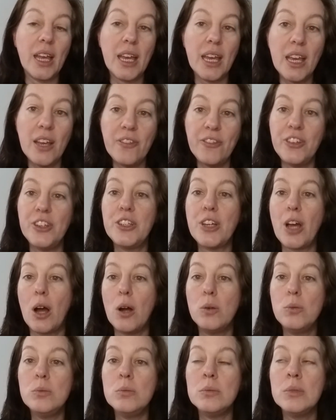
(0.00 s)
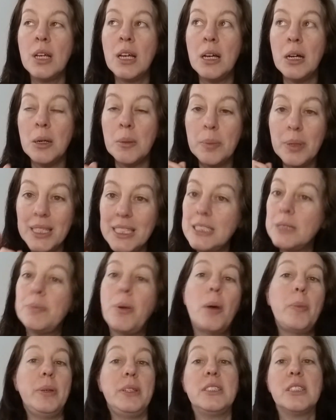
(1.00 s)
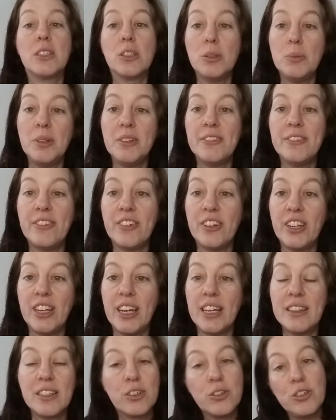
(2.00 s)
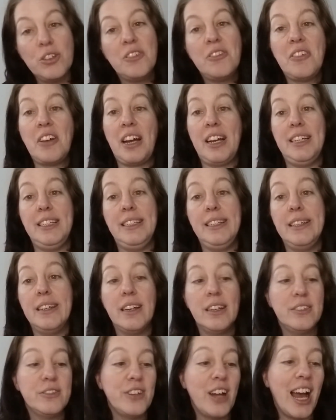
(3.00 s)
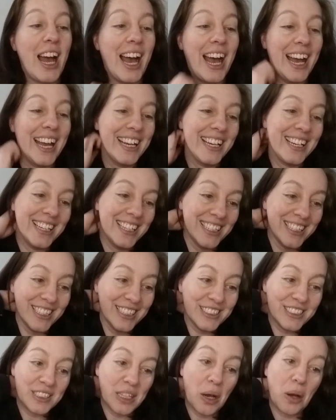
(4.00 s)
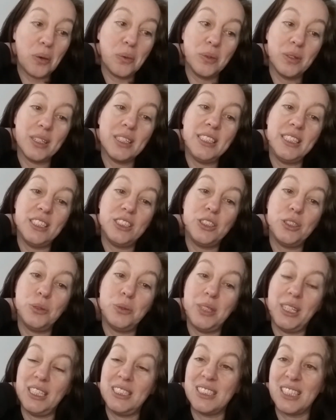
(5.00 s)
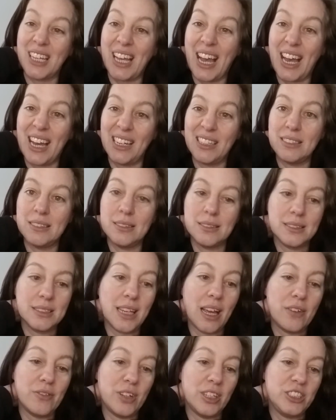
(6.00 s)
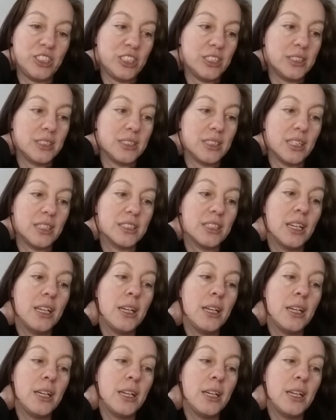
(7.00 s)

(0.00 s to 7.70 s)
If you don't, police bobbies are coming for you and they're going to fine you, right? So you do need to get registered.